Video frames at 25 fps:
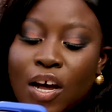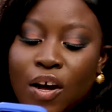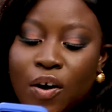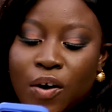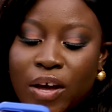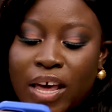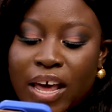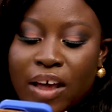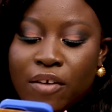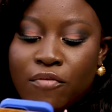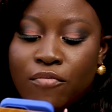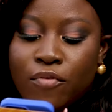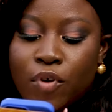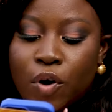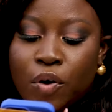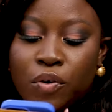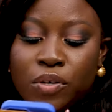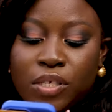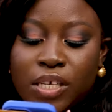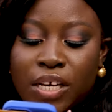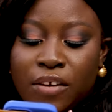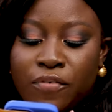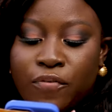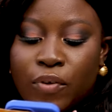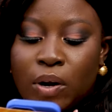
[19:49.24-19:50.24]
Okay,
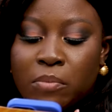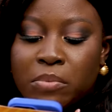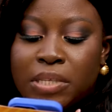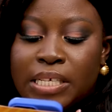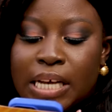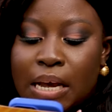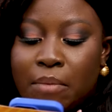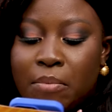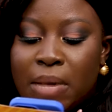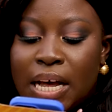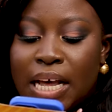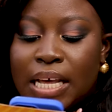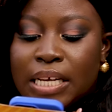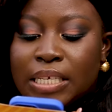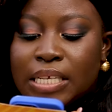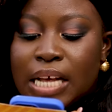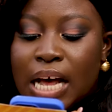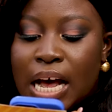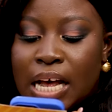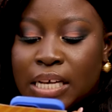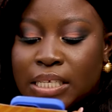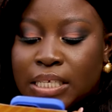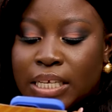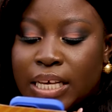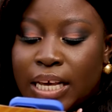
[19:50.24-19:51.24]
Rosie from Tema is
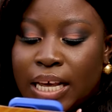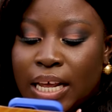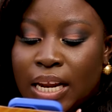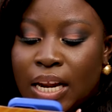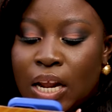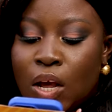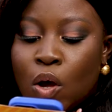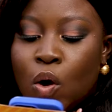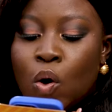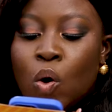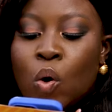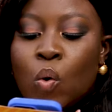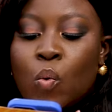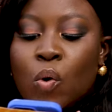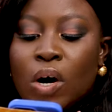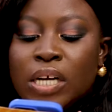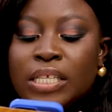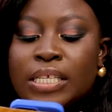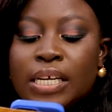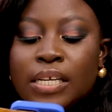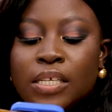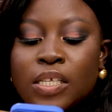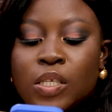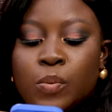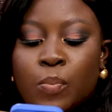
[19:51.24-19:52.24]
asking, what
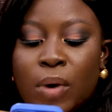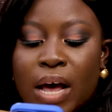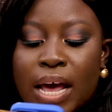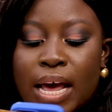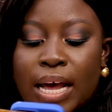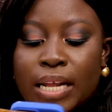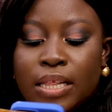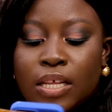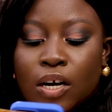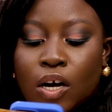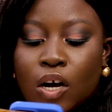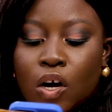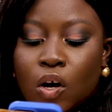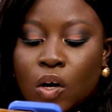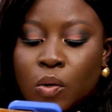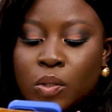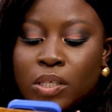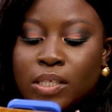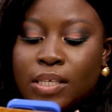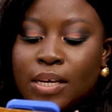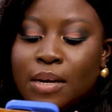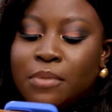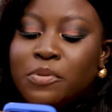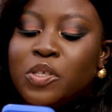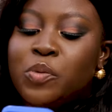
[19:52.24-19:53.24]
inspired the
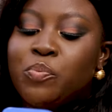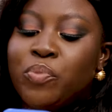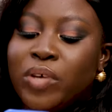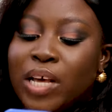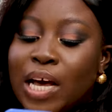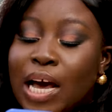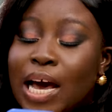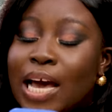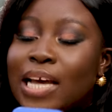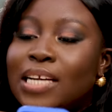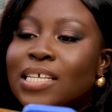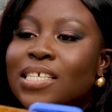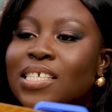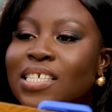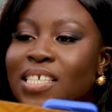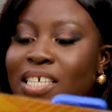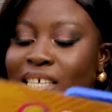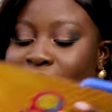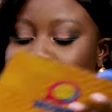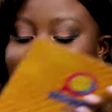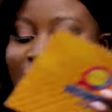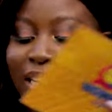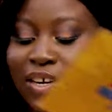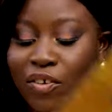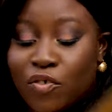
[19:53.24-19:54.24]
concept behind
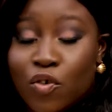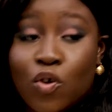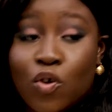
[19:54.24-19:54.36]
Sneaky Link?